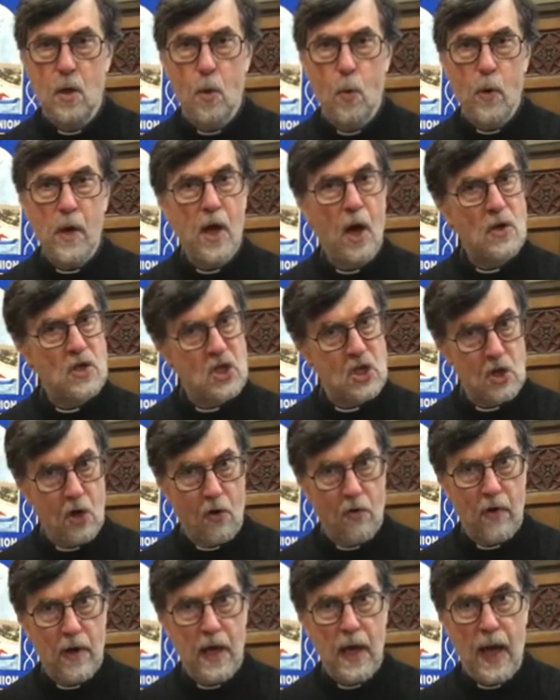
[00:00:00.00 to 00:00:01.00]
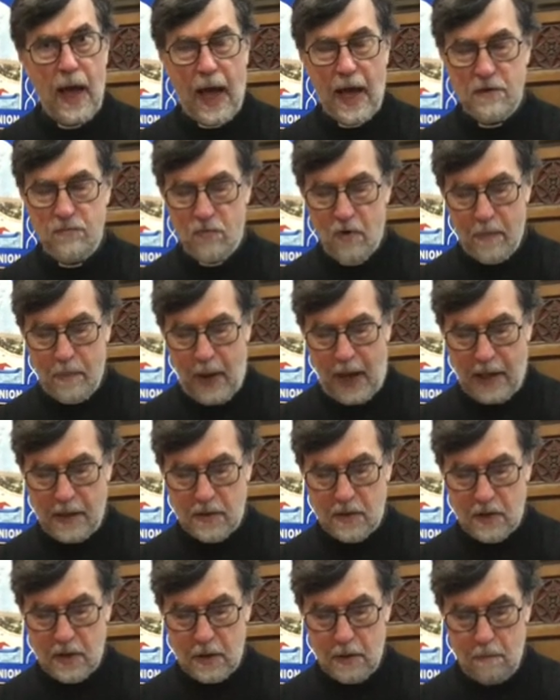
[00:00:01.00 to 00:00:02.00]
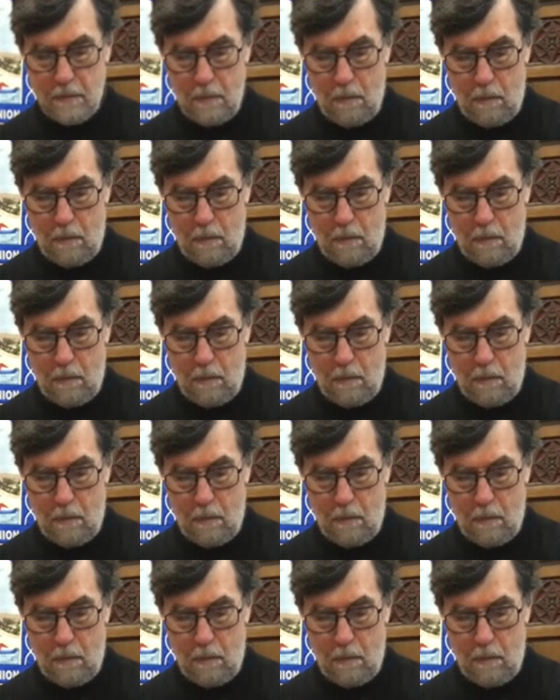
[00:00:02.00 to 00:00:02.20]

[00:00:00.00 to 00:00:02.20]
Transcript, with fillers: we are sorry and repent.